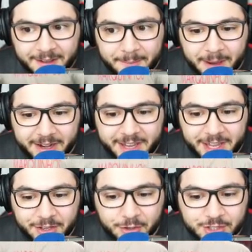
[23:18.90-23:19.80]

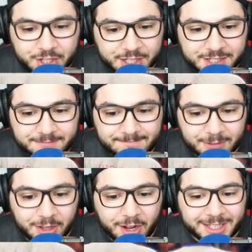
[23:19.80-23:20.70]
Marquinhos just
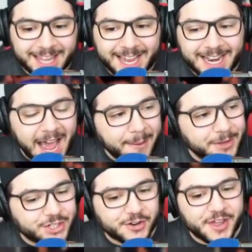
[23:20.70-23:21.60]
looked like an
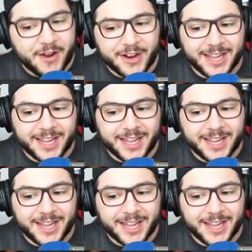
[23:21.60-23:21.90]
amateur there, and